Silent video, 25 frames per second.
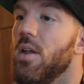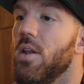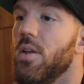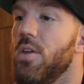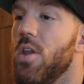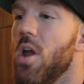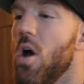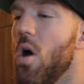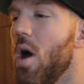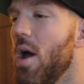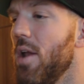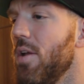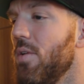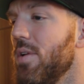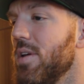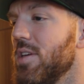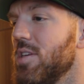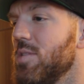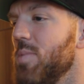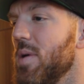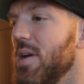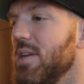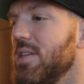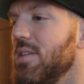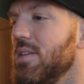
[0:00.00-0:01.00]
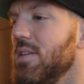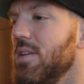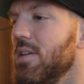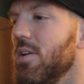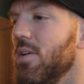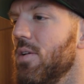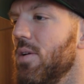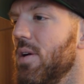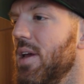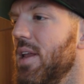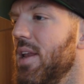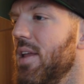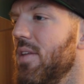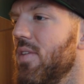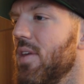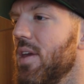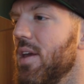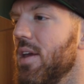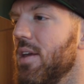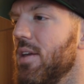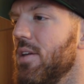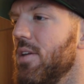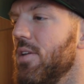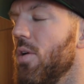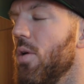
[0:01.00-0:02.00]
No, I don't expect you know
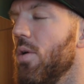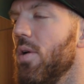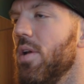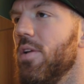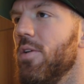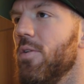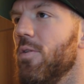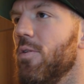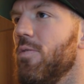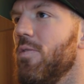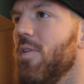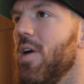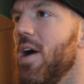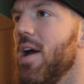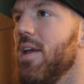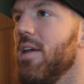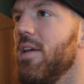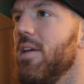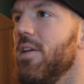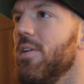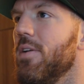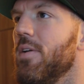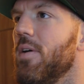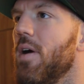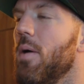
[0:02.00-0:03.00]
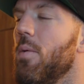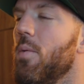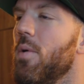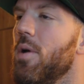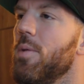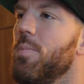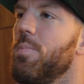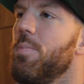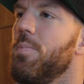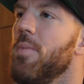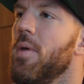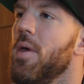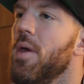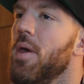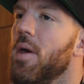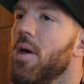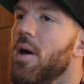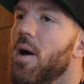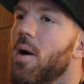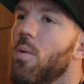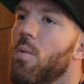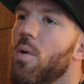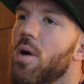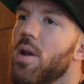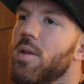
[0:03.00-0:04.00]
anything going into a fight. You know, I want to,
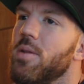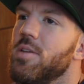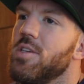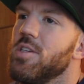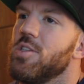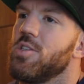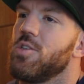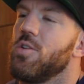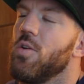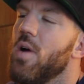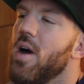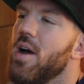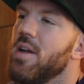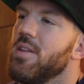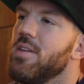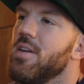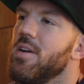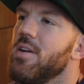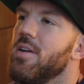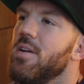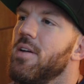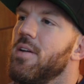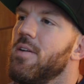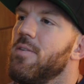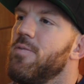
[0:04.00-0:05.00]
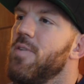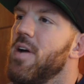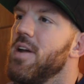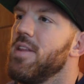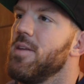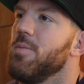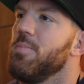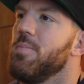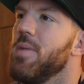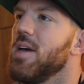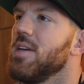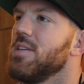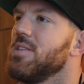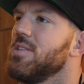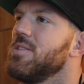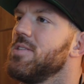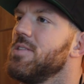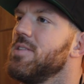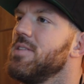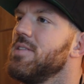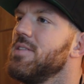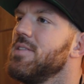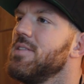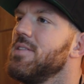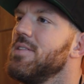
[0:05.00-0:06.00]
I want to just go out there and fight the best
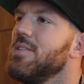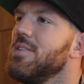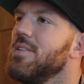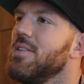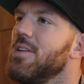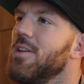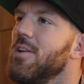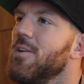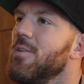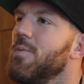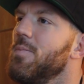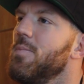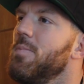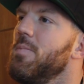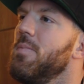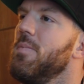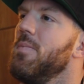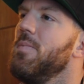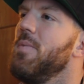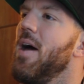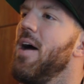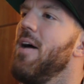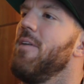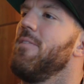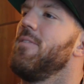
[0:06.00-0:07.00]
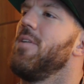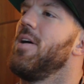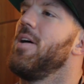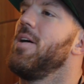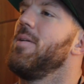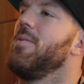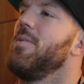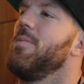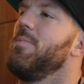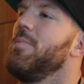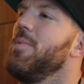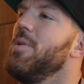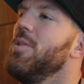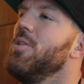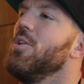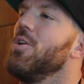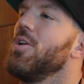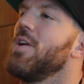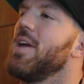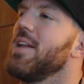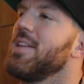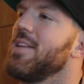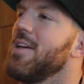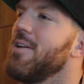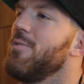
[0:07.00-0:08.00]
you know, have uh, me
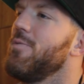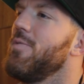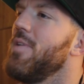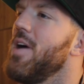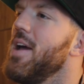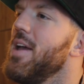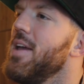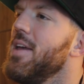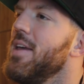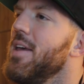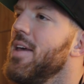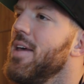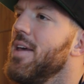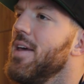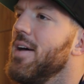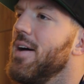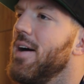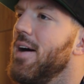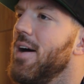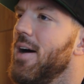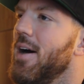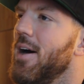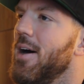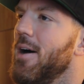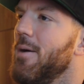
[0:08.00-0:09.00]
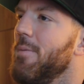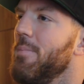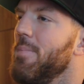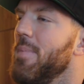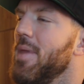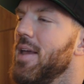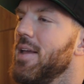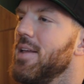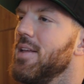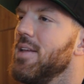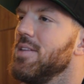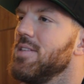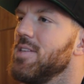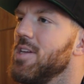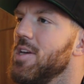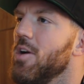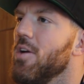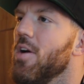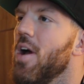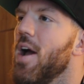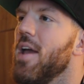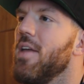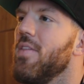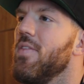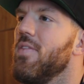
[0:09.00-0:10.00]
look at that fight um, and say, all
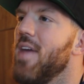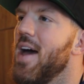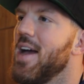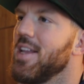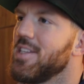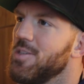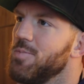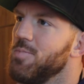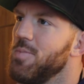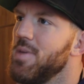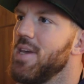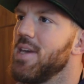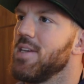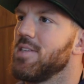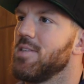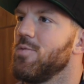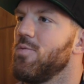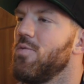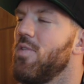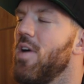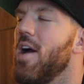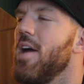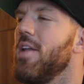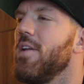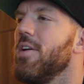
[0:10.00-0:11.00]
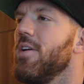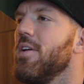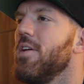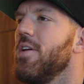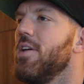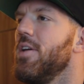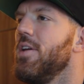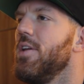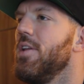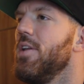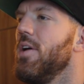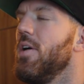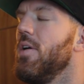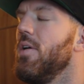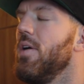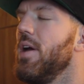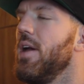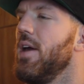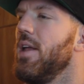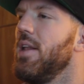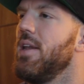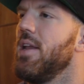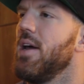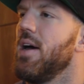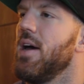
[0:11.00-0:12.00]
right, that's me as a fighter, you know,
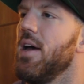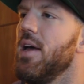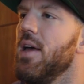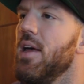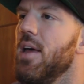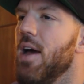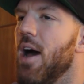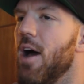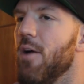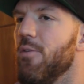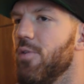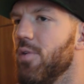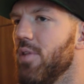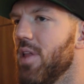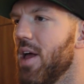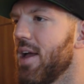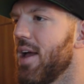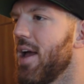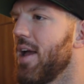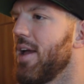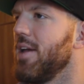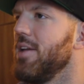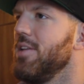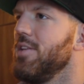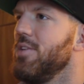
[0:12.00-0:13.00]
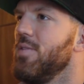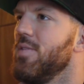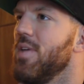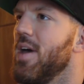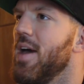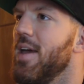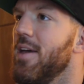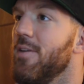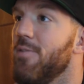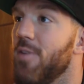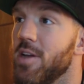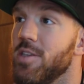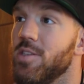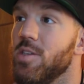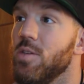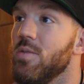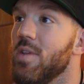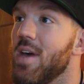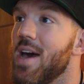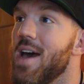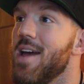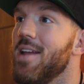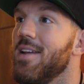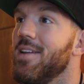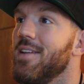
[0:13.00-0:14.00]
and uh, I feel like I can do that. If I do
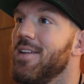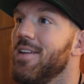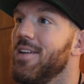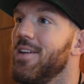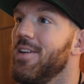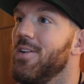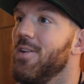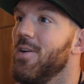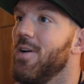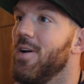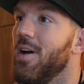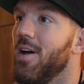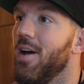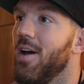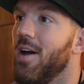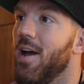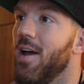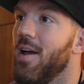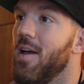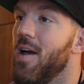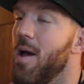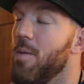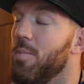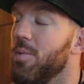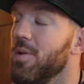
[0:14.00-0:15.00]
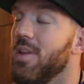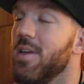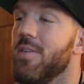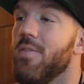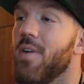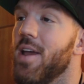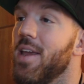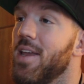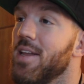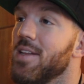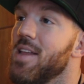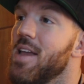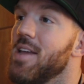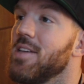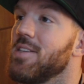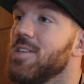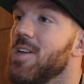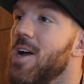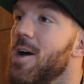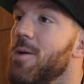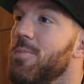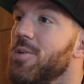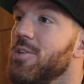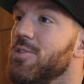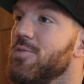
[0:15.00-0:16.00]
that, you know, I, I believe I can get that
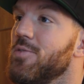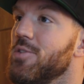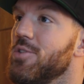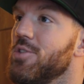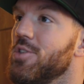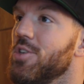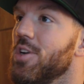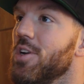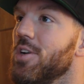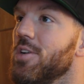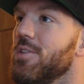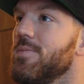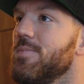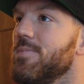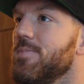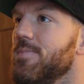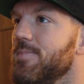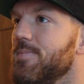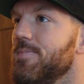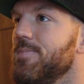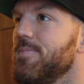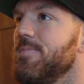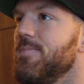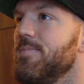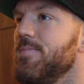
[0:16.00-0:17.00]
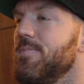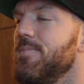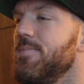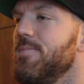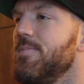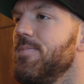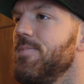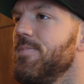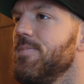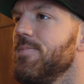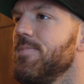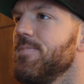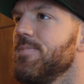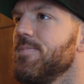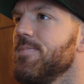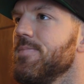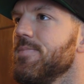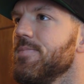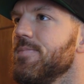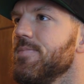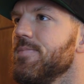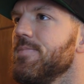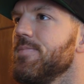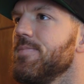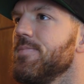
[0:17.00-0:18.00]
stoppage for sure. And being five rounds,
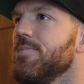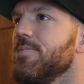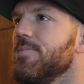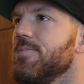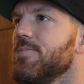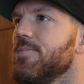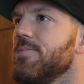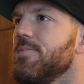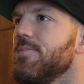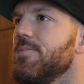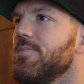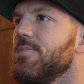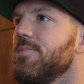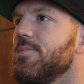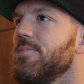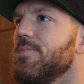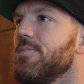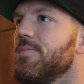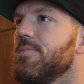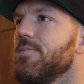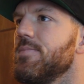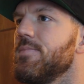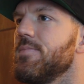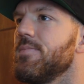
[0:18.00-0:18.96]
do you think it benefits you?